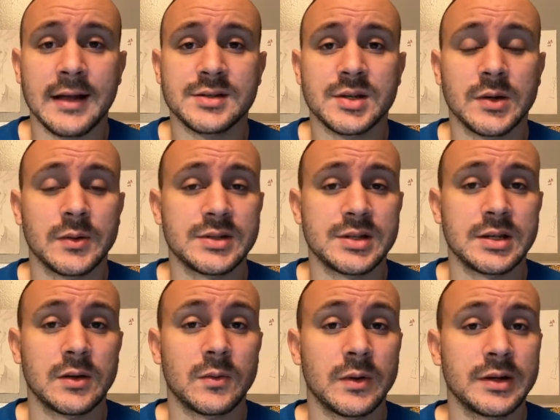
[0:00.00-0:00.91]
So is it
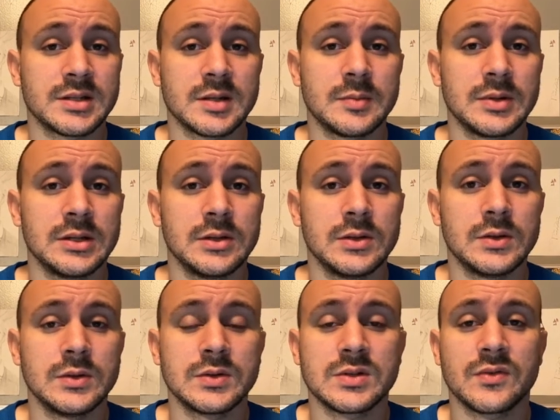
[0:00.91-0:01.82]
going to be
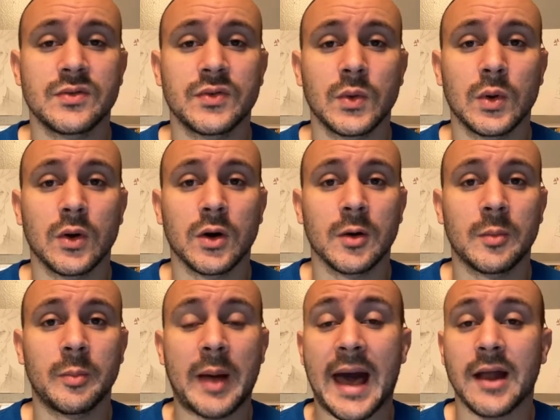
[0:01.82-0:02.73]
used for
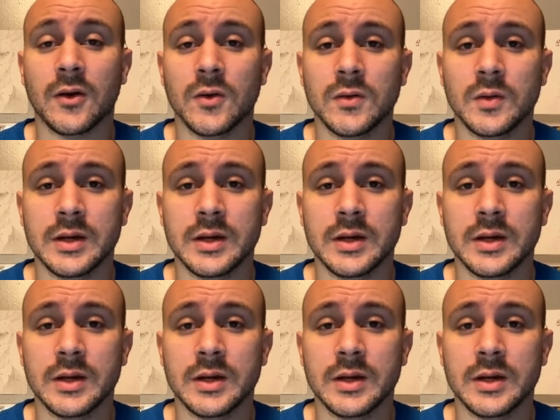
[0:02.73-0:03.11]
battle?